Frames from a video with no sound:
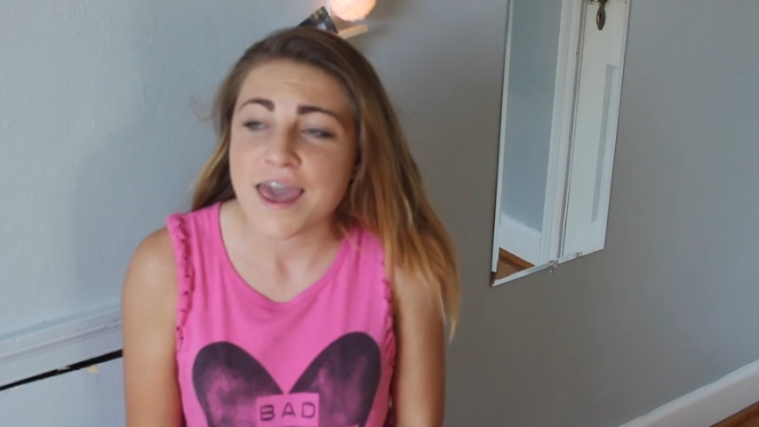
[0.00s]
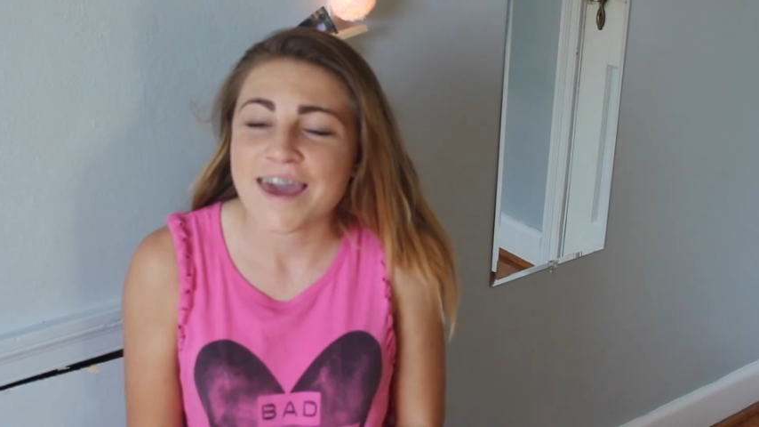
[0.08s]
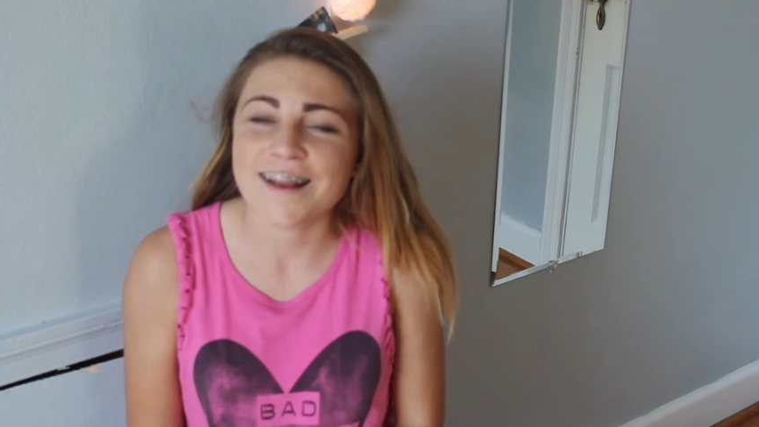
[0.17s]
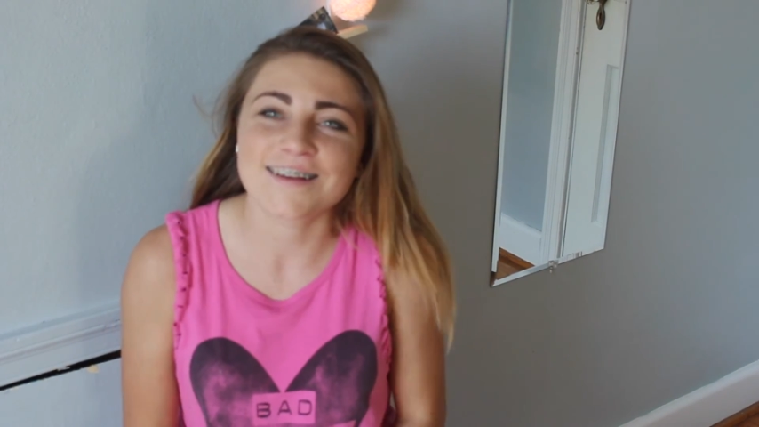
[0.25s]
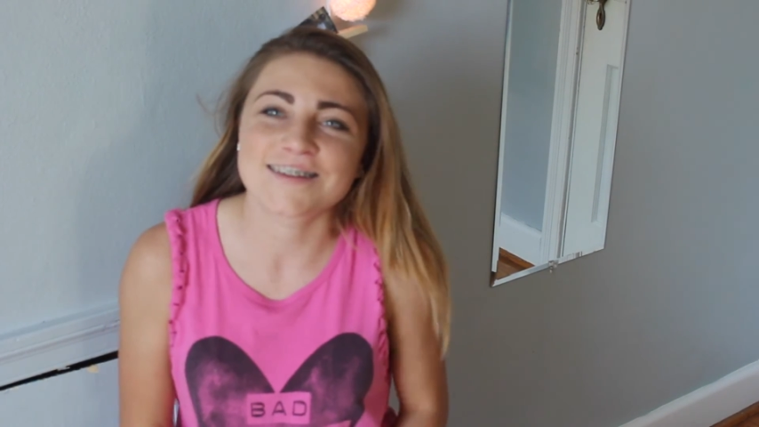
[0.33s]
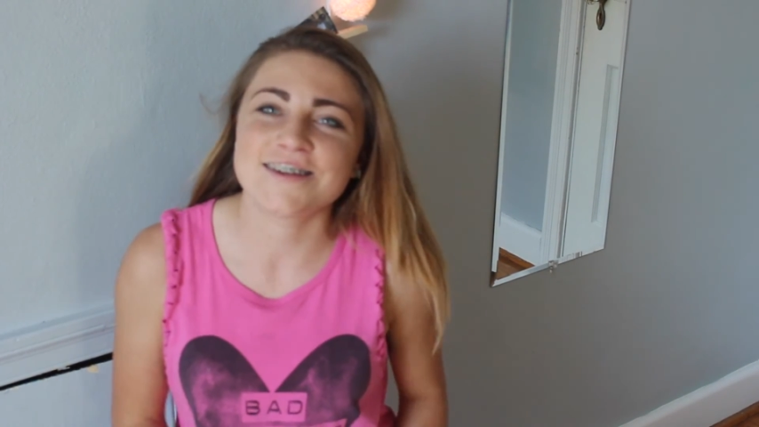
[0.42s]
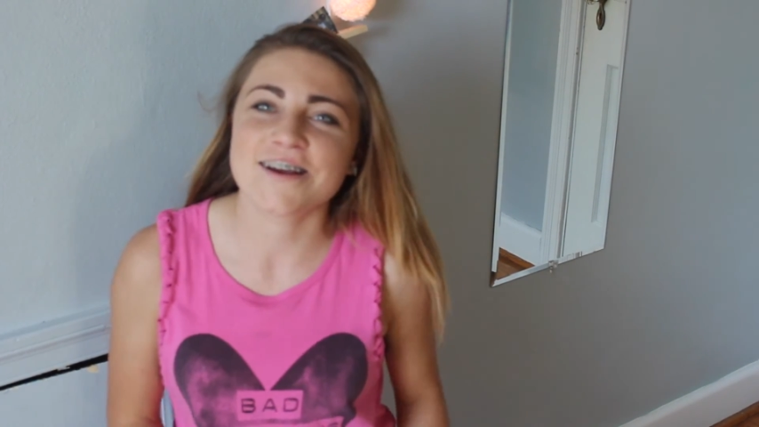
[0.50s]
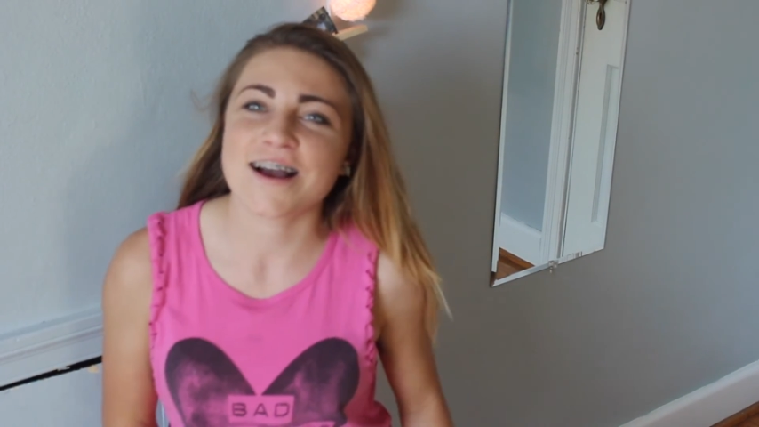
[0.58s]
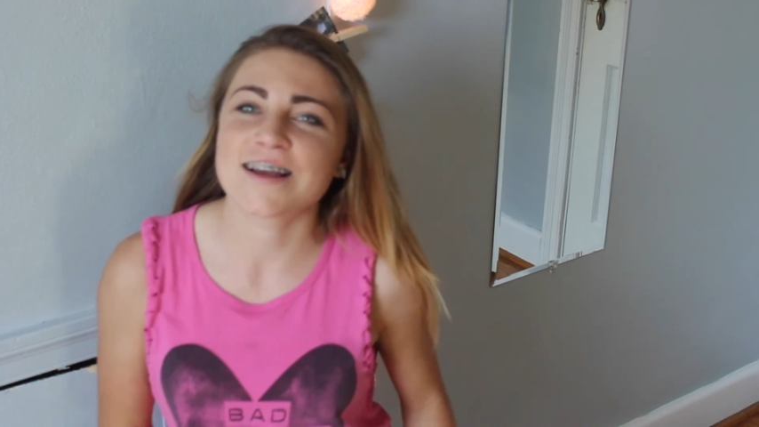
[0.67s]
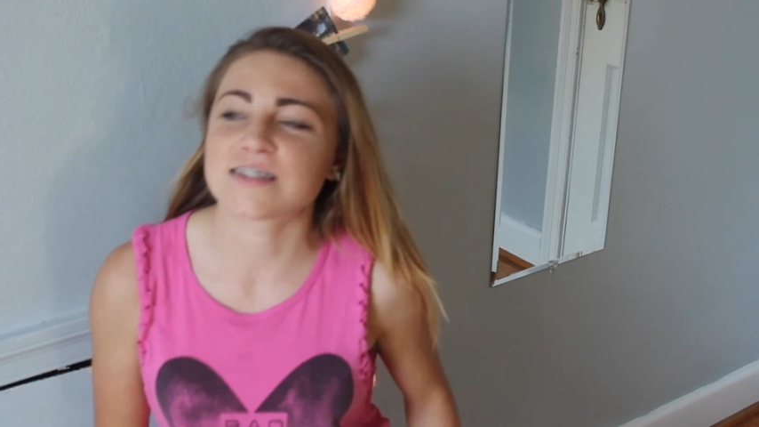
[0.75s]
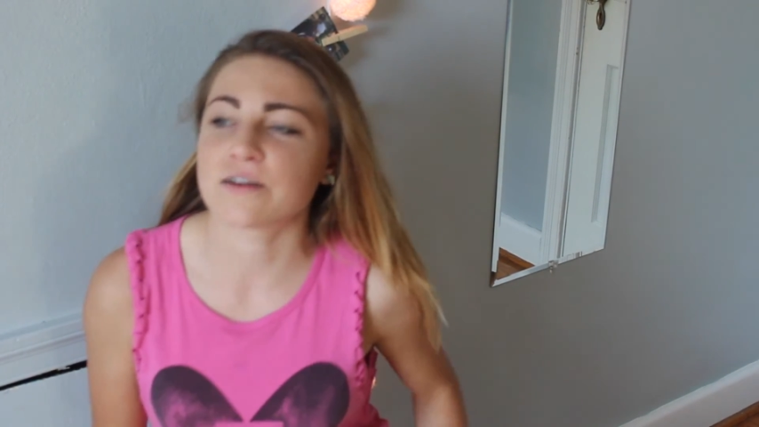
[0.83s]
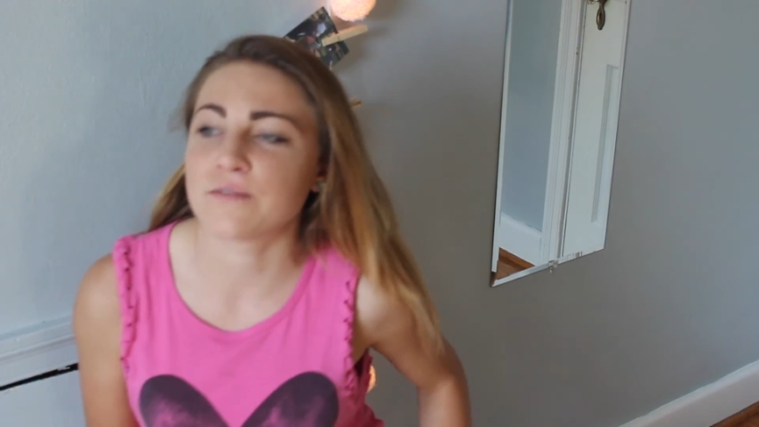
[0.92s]
And I'll see you
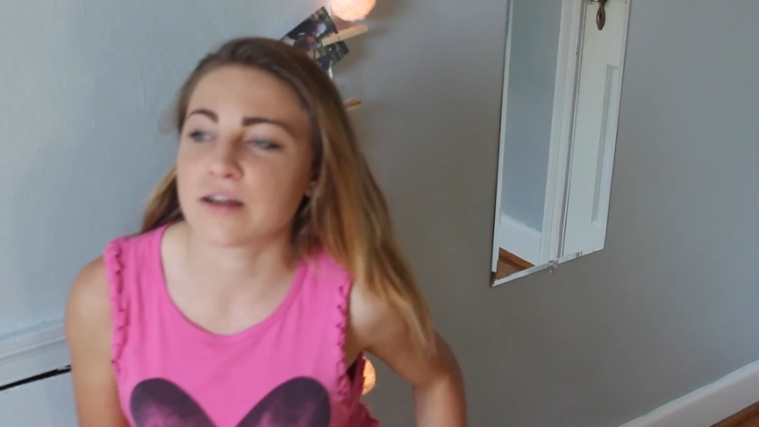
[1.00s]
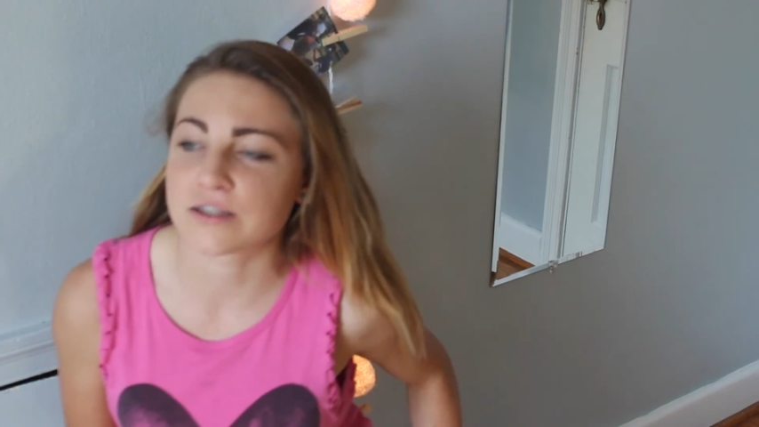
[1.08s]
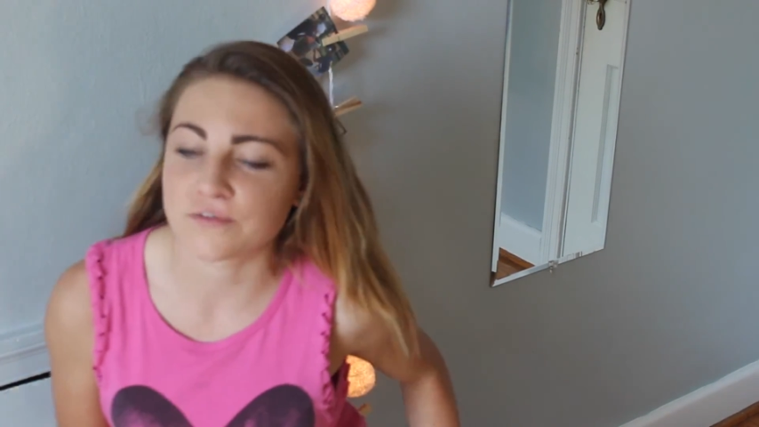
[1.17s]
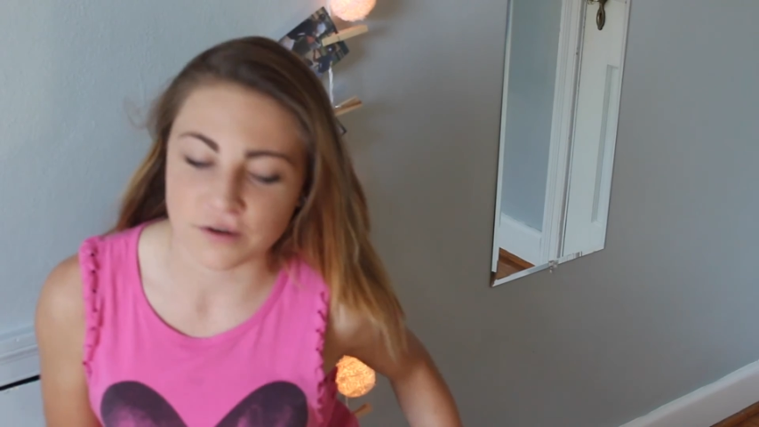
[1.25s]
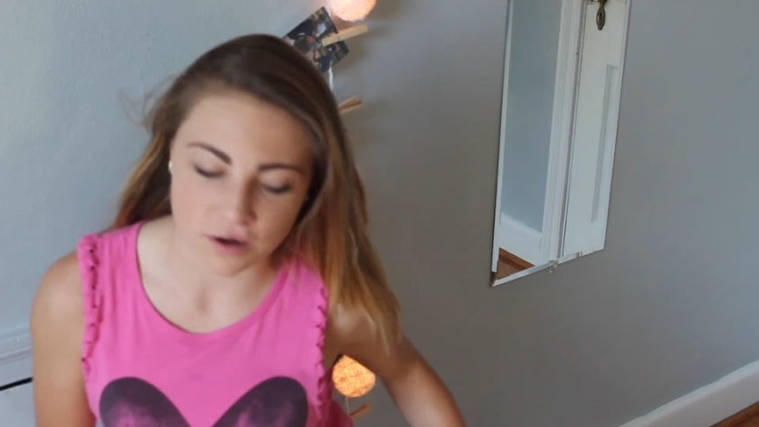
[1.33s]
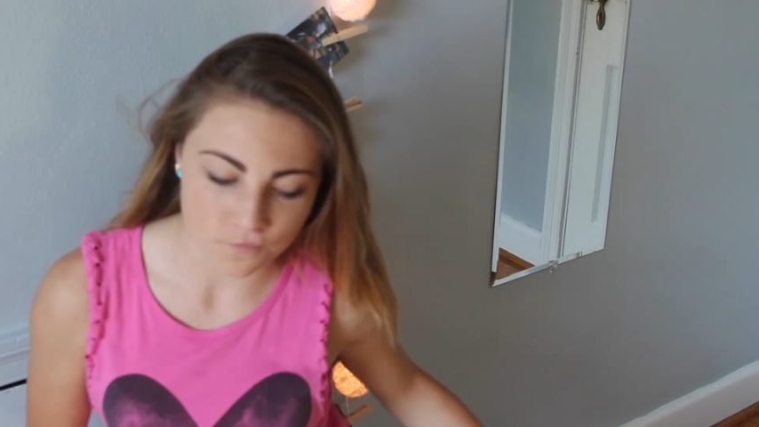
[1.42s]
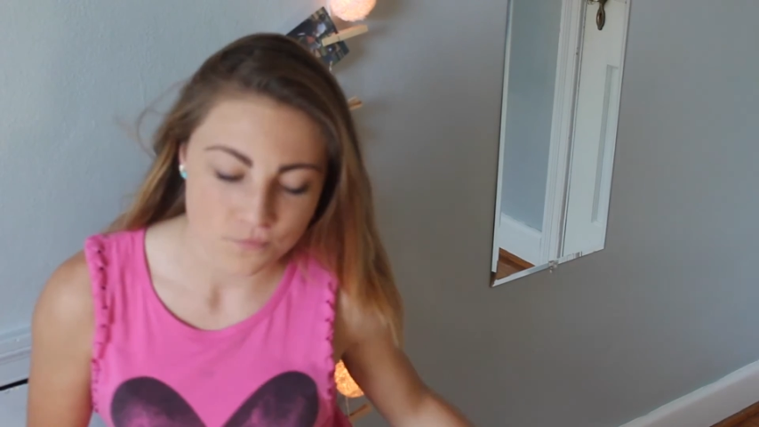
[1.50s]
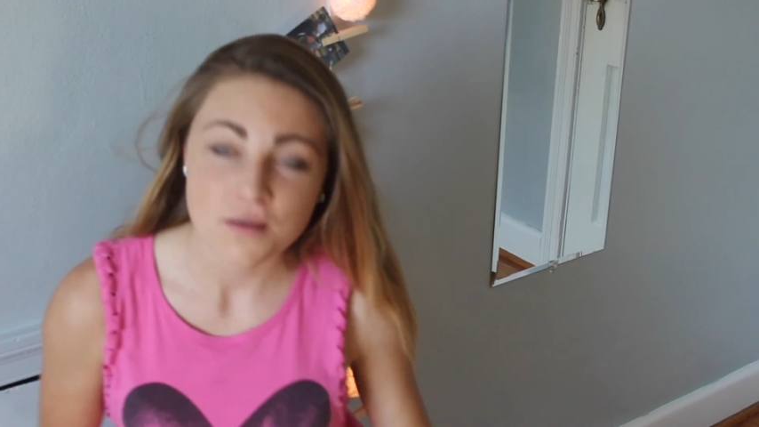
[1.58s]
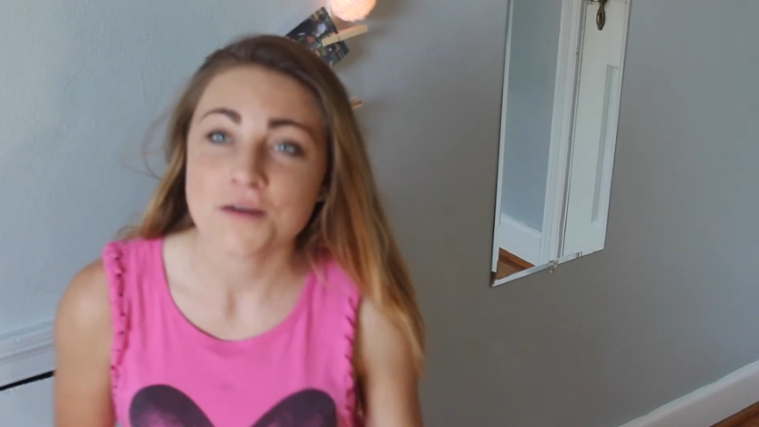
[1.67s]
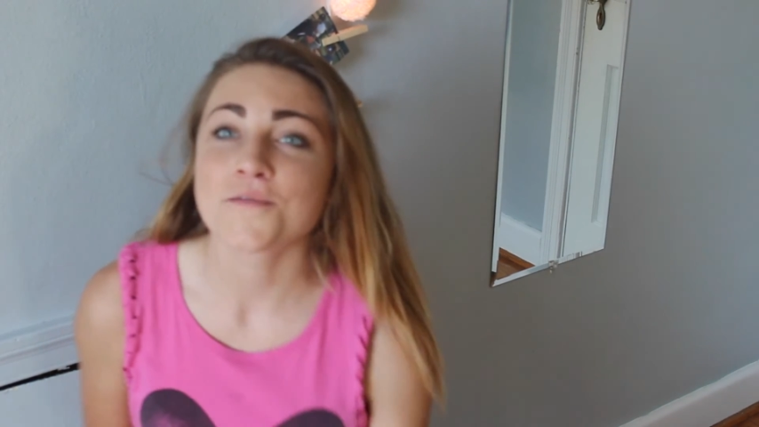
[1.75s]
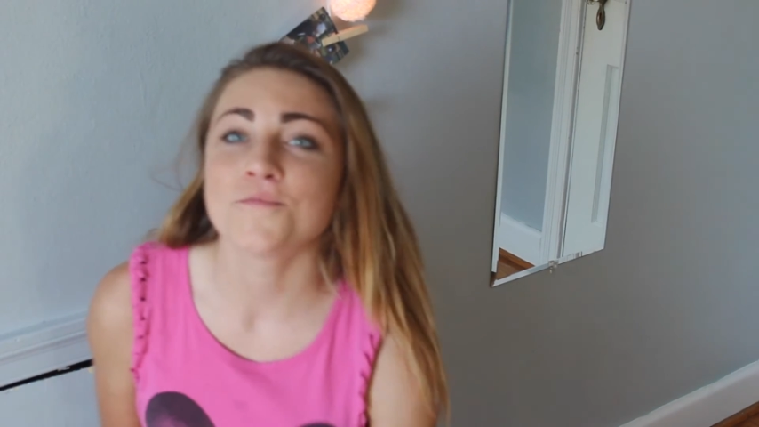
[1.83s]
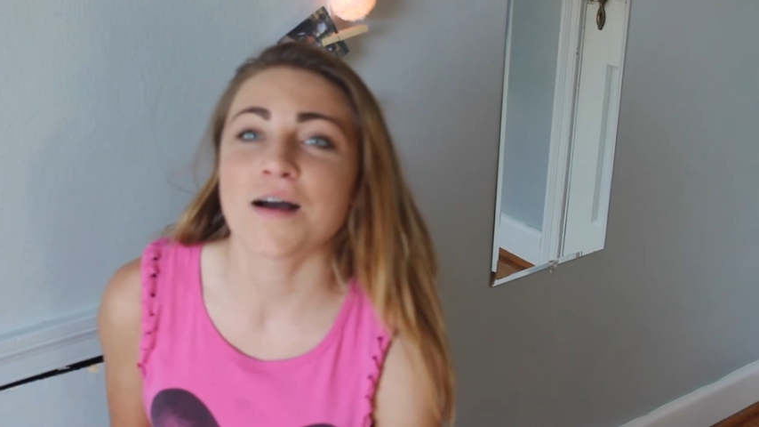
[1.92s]
guys in my next video.
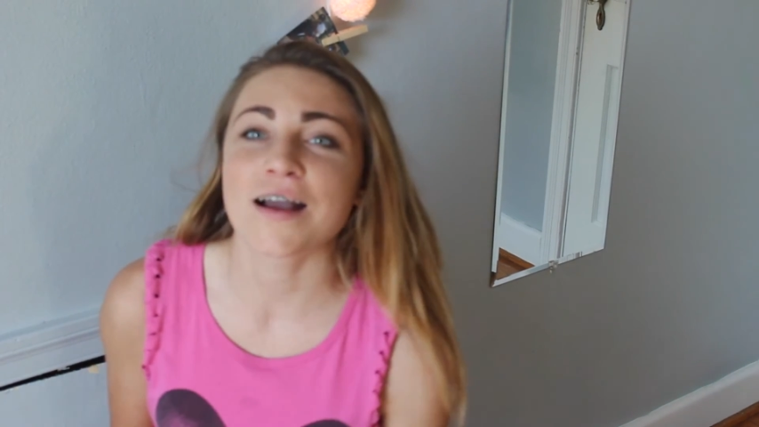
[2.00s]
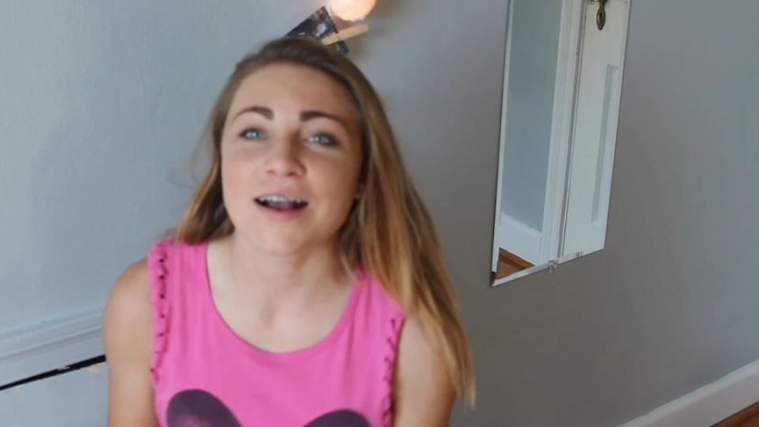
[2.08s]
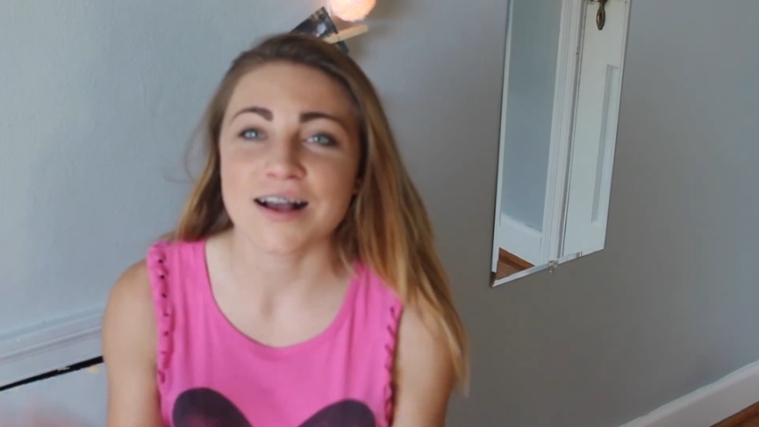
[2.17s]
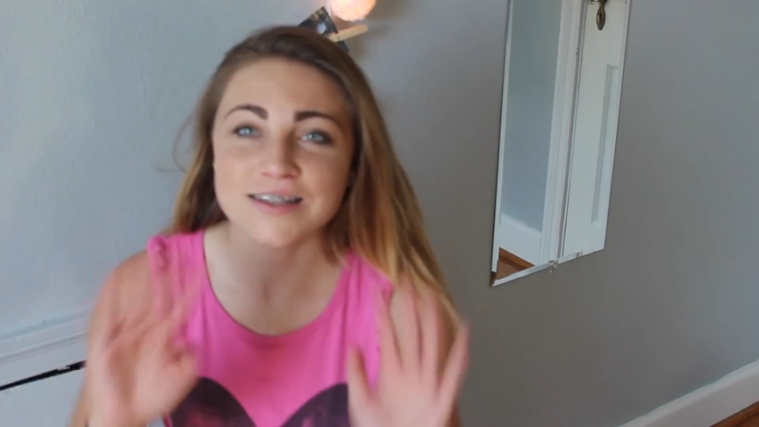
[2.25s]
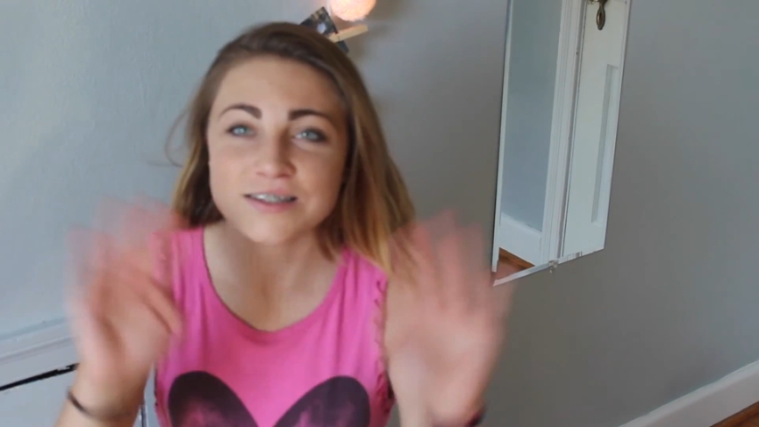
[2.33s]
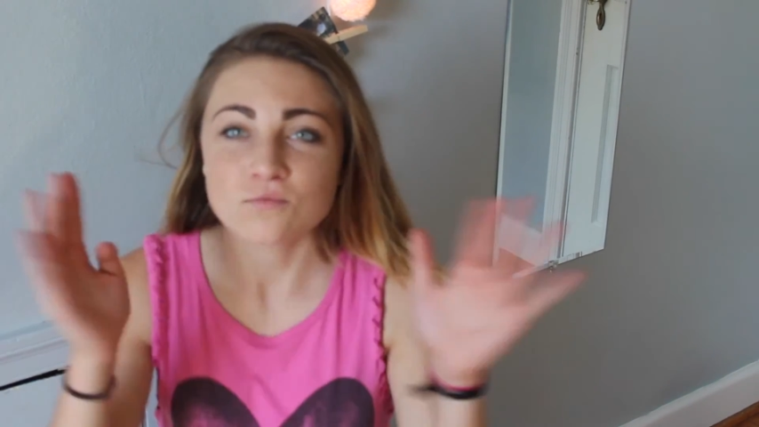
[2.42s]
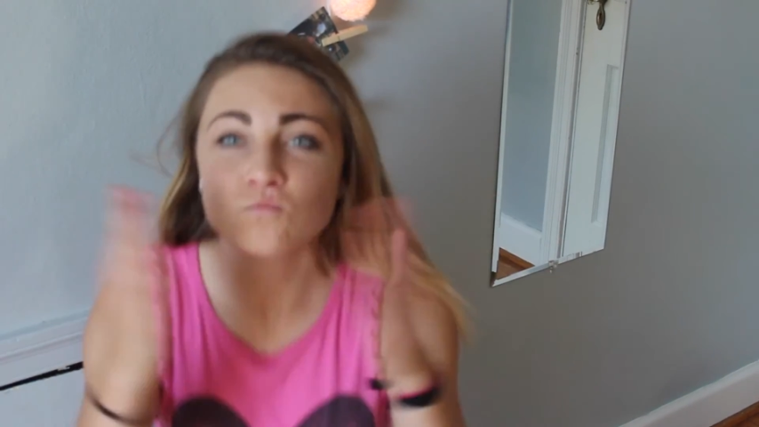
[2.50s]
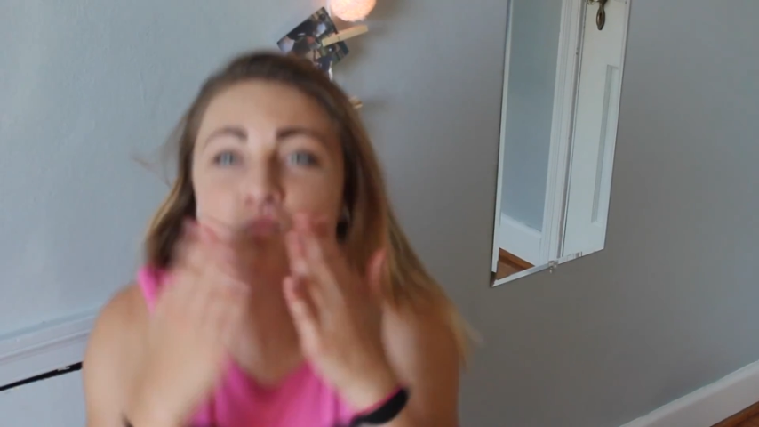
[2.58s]
Bye guys.